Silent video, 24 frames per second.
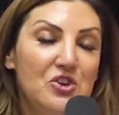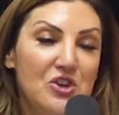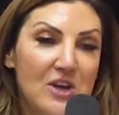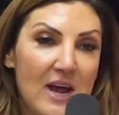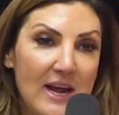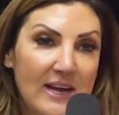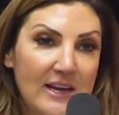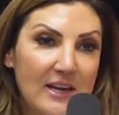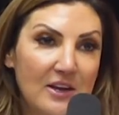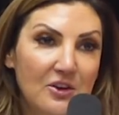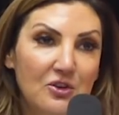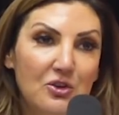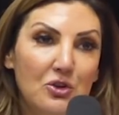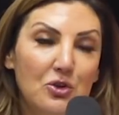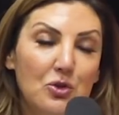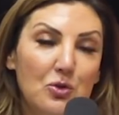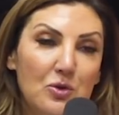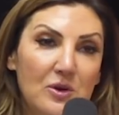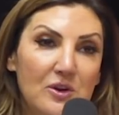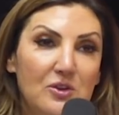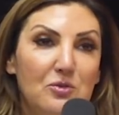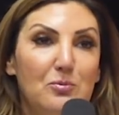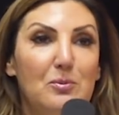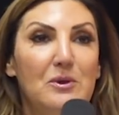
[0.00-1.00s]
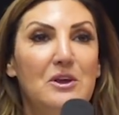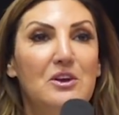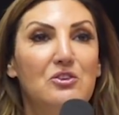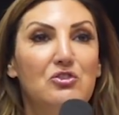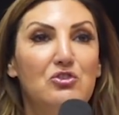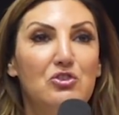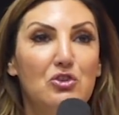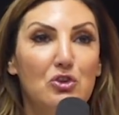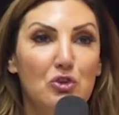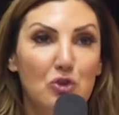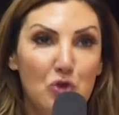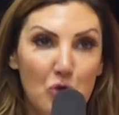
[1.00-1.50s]
Jackie and Dolores because
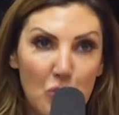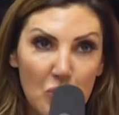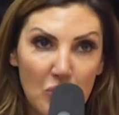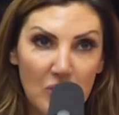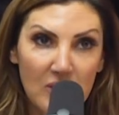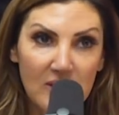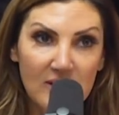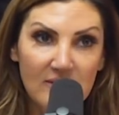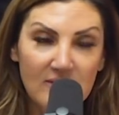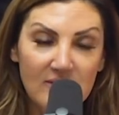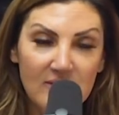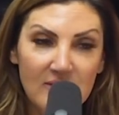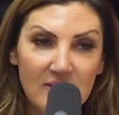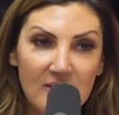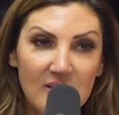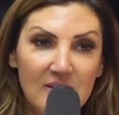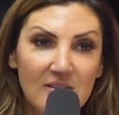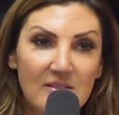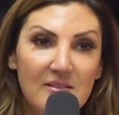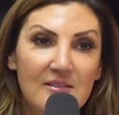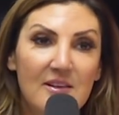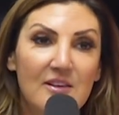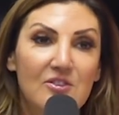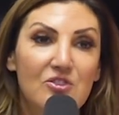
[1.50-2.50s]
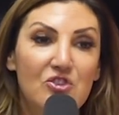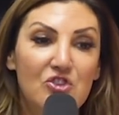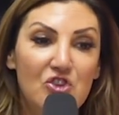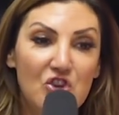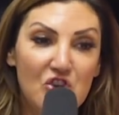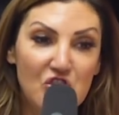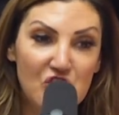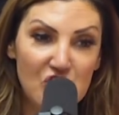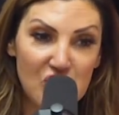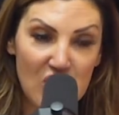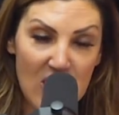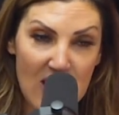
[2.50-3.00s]
Dolores says to
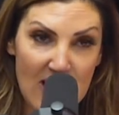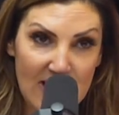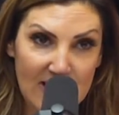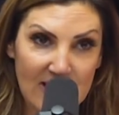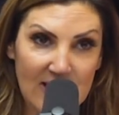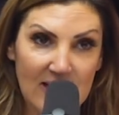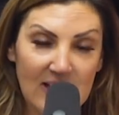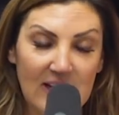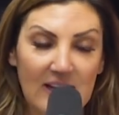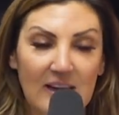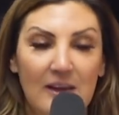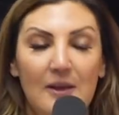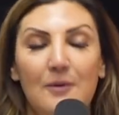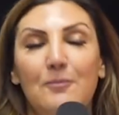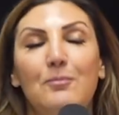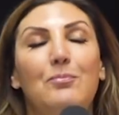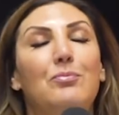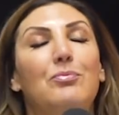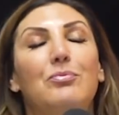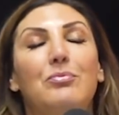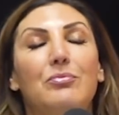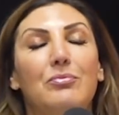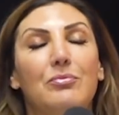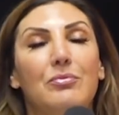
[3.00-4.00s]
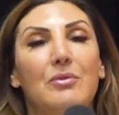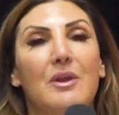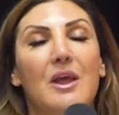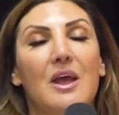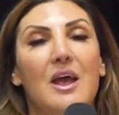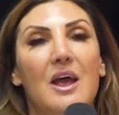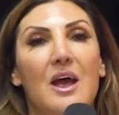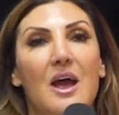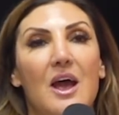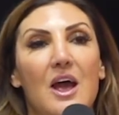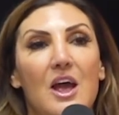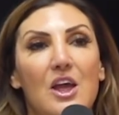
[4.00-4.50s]
Jackie,
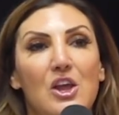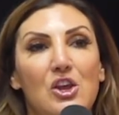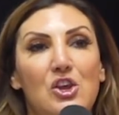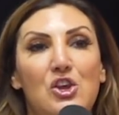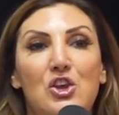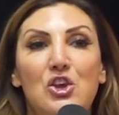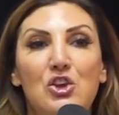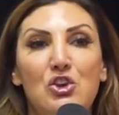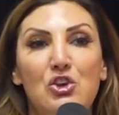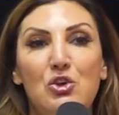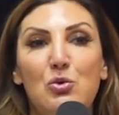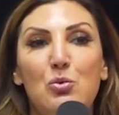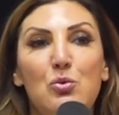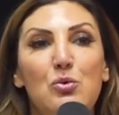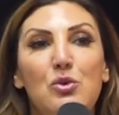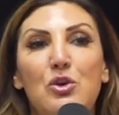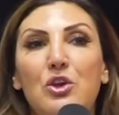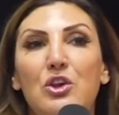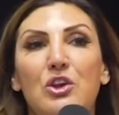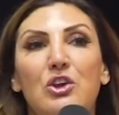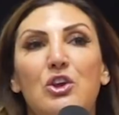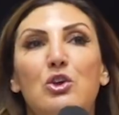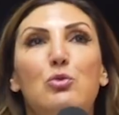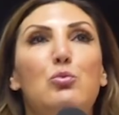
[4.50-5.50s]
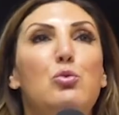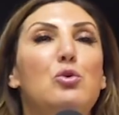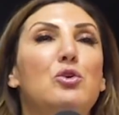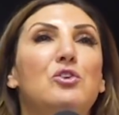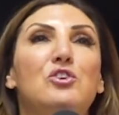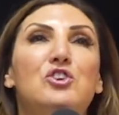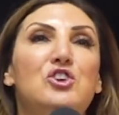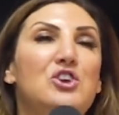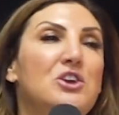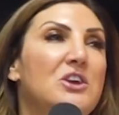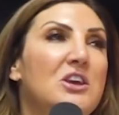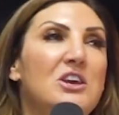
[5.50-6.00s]

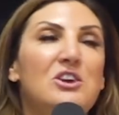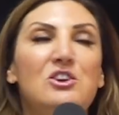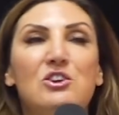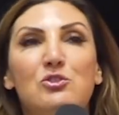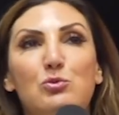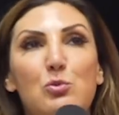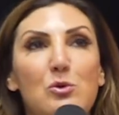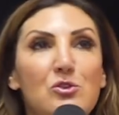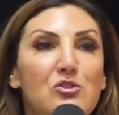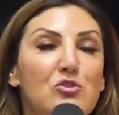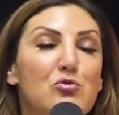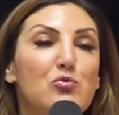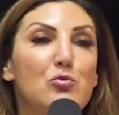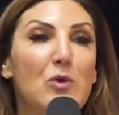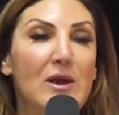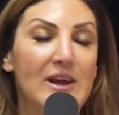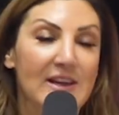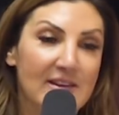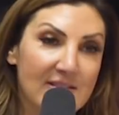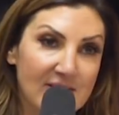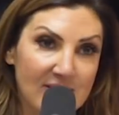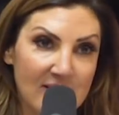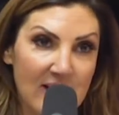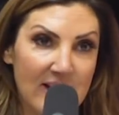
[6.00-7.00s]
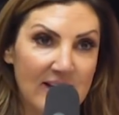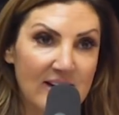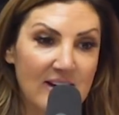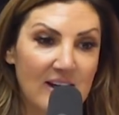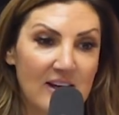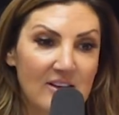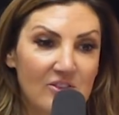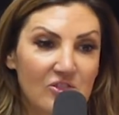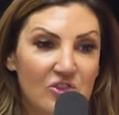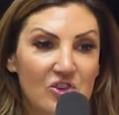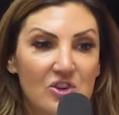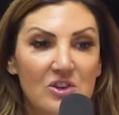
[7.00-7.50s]
she just wasn't raised like
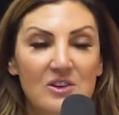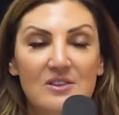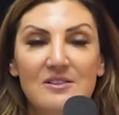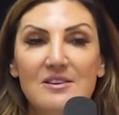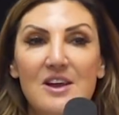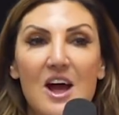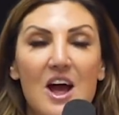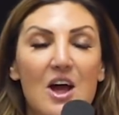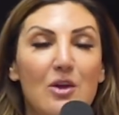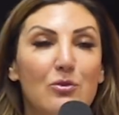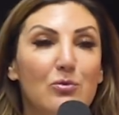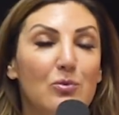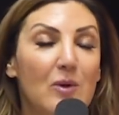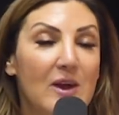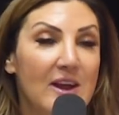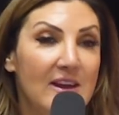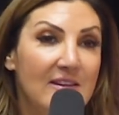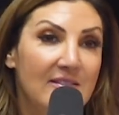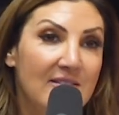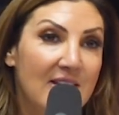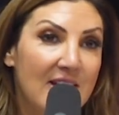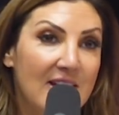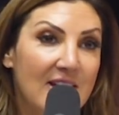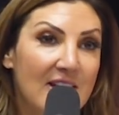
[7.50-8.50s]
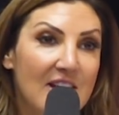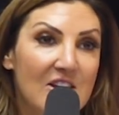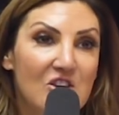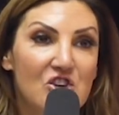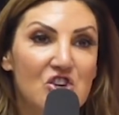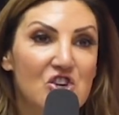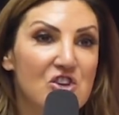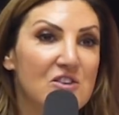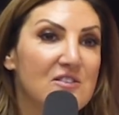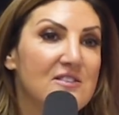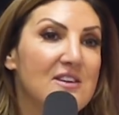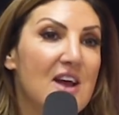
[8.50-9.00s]
us. She's not raised like us.
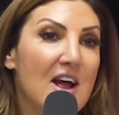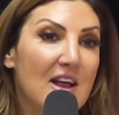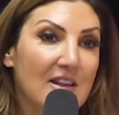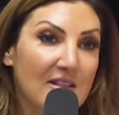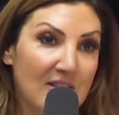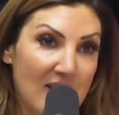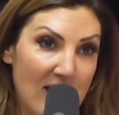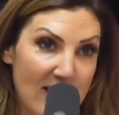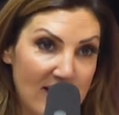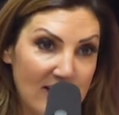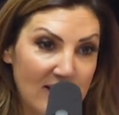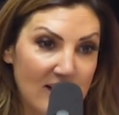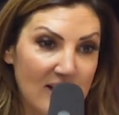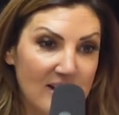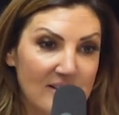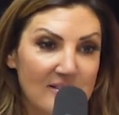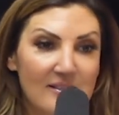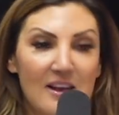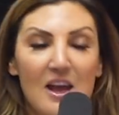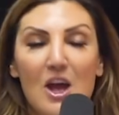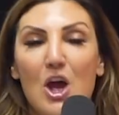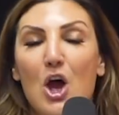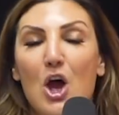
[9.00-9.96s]
She's not like us.